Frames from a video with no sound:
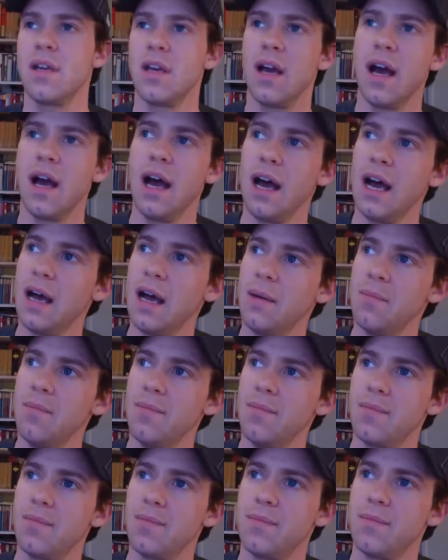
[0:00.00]

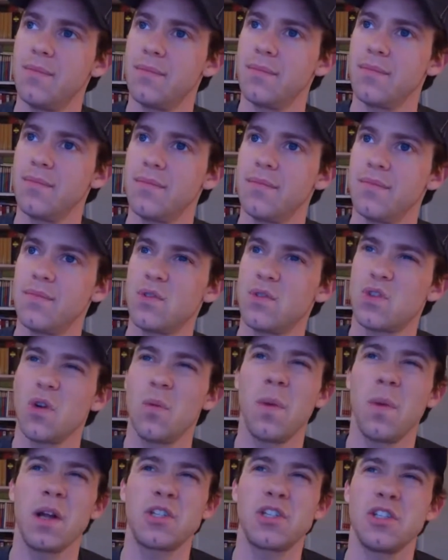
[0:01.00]
so
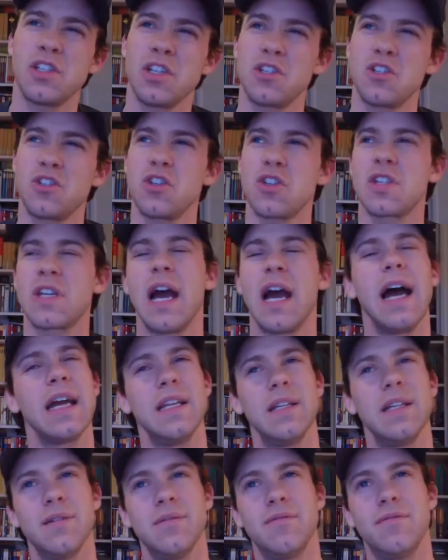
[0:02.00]
much as it's just
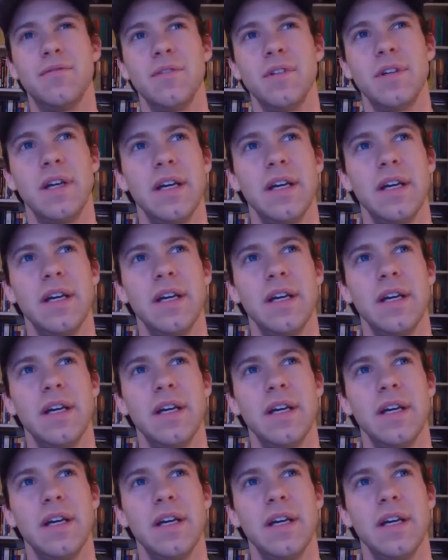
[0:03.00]
kind of